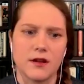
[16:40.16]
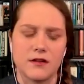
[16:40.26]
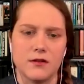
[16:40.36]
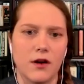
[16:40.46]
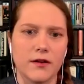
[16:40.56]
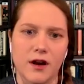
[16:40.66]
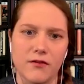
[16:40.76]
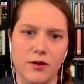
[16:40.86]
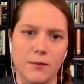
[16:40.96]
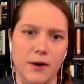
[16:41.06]
that is not
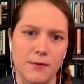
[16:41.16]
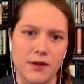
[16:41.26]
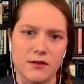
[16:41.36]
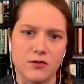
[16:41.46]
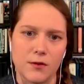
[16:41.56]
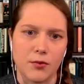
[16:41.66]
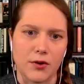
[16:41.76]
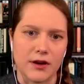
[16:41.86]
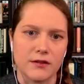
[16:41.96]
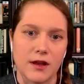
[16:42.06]
covered by mainstream
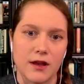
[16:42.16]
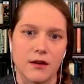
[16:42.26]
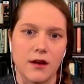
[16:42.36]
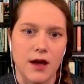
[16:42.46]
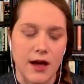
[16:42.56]
press and